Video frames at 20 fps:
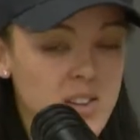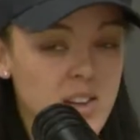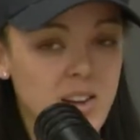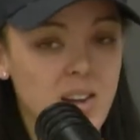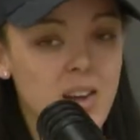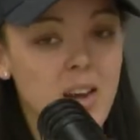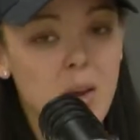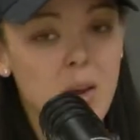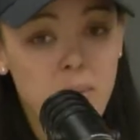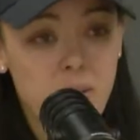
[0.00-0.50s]
And
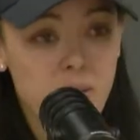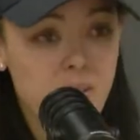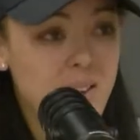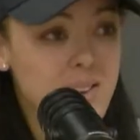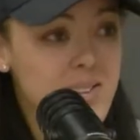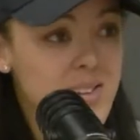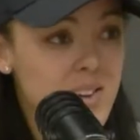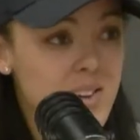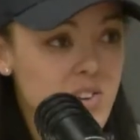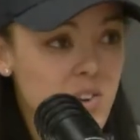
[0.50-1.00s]

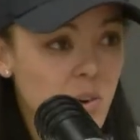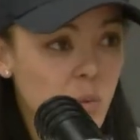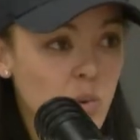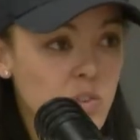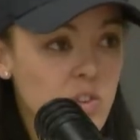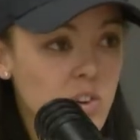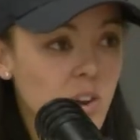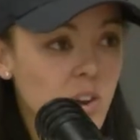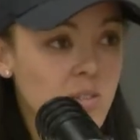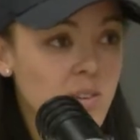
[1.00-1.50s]
periodization, which a
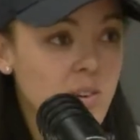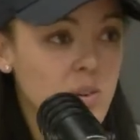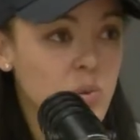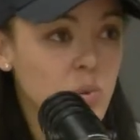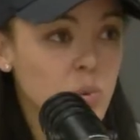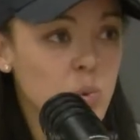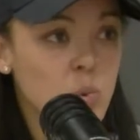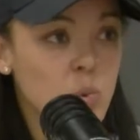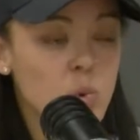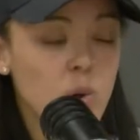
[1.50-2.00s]
lot of our
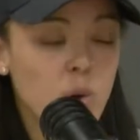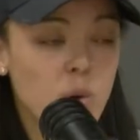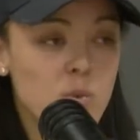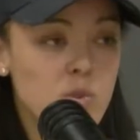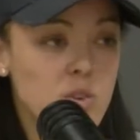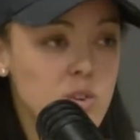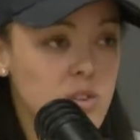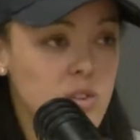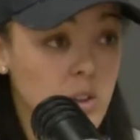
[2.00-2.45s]
school coaches still